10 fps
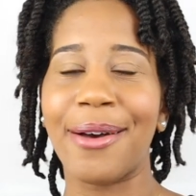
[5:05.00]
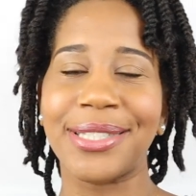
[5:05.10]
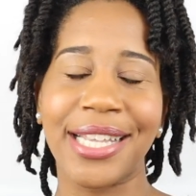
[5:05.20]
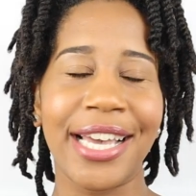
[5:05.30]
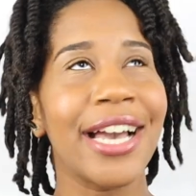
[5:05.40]
I
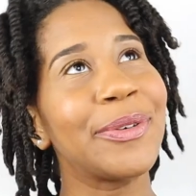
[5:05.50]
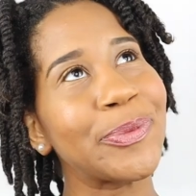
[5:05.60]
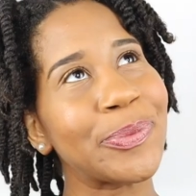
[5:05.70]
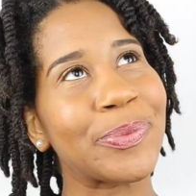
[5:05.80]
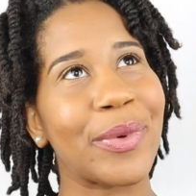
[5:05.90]
was like,
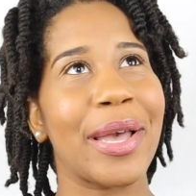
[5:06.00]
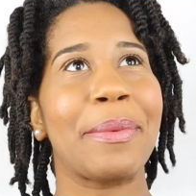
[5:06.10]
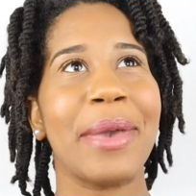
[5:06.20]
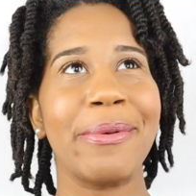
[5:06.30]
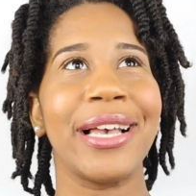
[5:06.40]
hmm,
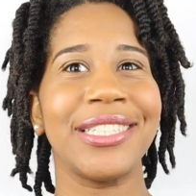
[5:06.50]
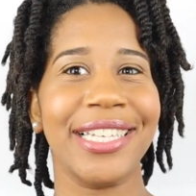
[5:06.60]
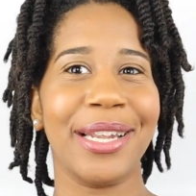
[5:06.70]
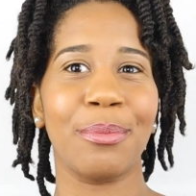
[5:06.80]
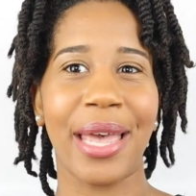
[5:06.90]
maybe I should
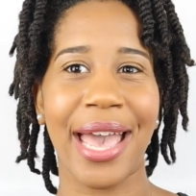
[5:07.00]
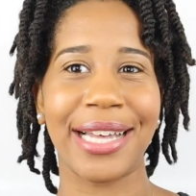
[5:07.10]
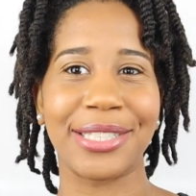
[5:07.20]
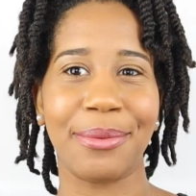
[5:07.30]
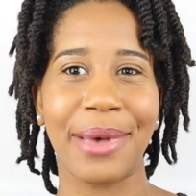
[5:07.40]
get a
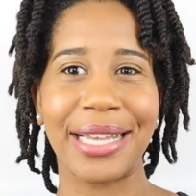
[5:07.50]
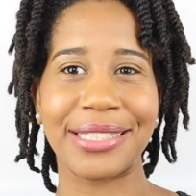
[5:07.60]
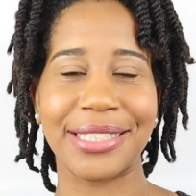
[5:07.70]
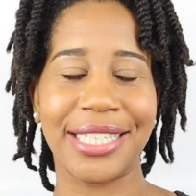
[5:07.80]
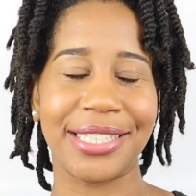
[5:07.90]
bag to
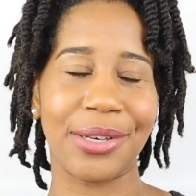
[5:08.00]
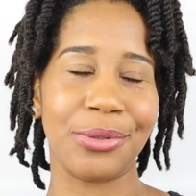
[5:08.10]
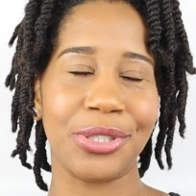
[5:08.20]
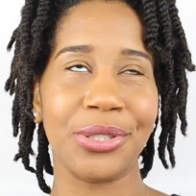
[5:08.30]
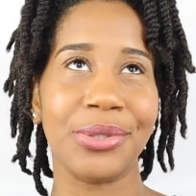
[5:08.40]
match these
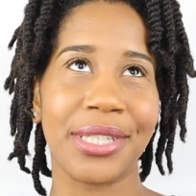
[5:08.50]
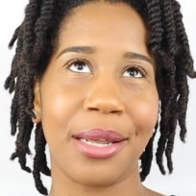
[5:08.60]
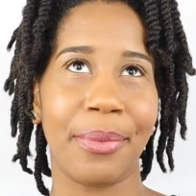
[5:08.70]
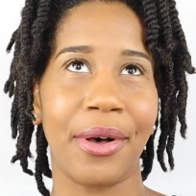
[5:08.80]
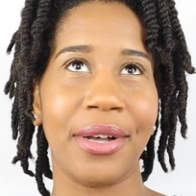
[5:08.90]
Coach shoes that
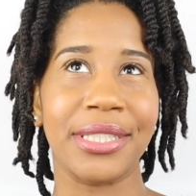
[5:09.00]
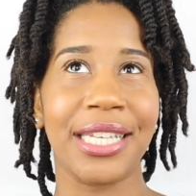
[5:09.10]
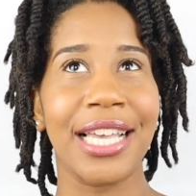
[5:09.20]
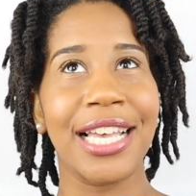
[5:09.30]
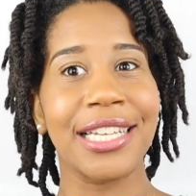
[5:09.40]
I bought
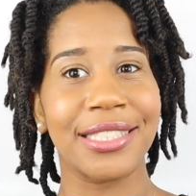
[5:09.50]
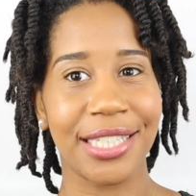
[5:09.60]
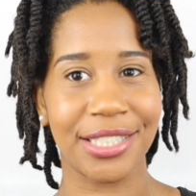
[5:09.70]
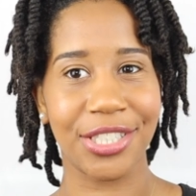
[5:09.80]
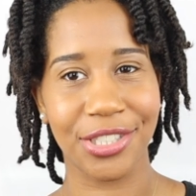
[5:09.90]

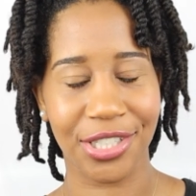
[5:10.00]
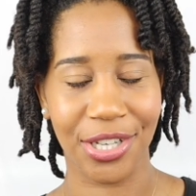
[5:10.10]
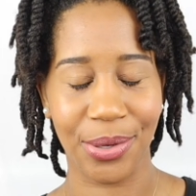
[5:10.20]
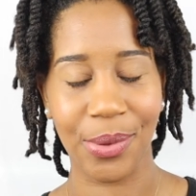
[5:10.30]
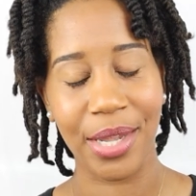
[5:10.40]
six years
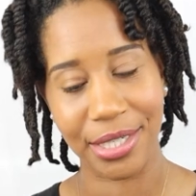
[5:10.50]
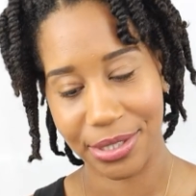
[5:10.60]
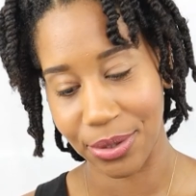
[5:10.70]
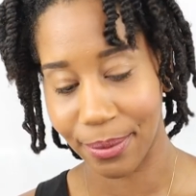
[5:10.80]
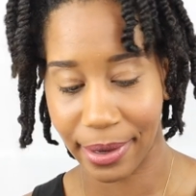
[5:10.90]
ago that I
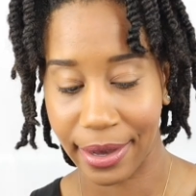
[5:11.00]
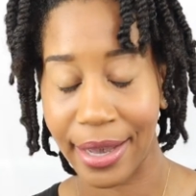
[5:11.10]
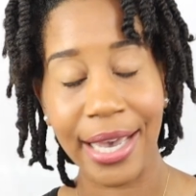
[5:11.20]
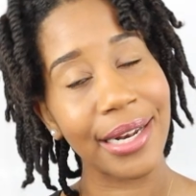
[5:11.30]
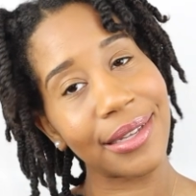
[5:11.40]
still wear
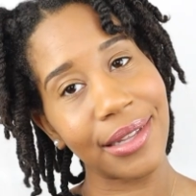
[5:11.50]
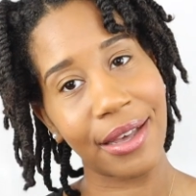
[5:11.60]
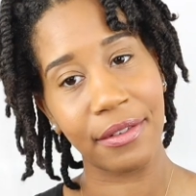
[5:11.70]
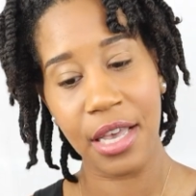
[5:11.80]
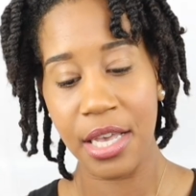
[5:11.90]
and I
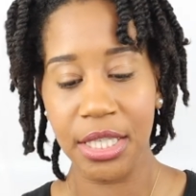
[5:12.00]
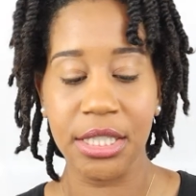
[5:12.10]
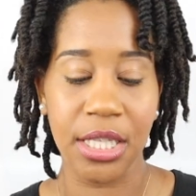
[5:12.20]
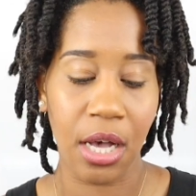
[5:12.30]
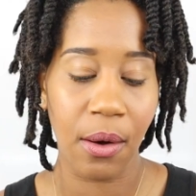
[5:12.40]
love.
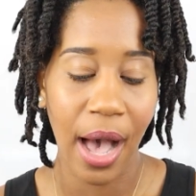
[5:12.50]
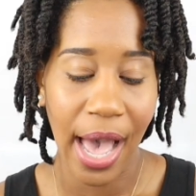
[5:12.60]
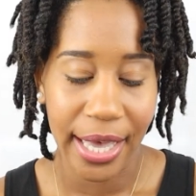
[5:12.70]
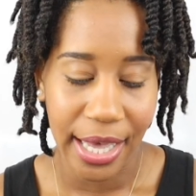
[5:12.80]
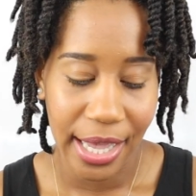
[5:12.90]
So
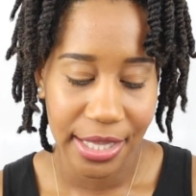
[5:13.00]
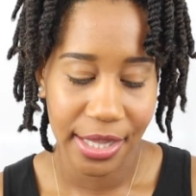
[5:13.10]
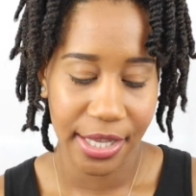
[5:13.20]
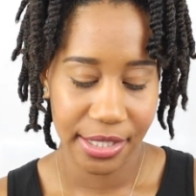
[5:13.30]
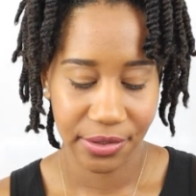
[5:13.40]
I got
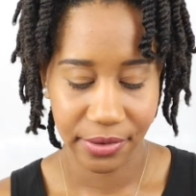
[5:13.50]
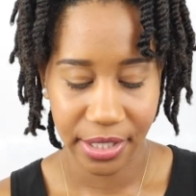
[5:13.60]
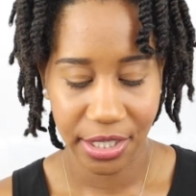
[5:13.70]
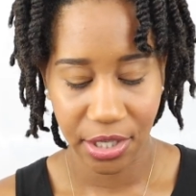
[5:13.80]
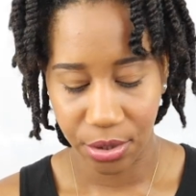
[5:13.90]
this
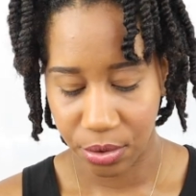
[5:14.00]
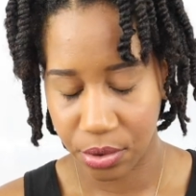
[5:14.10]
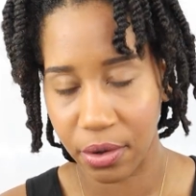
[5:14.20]
really cute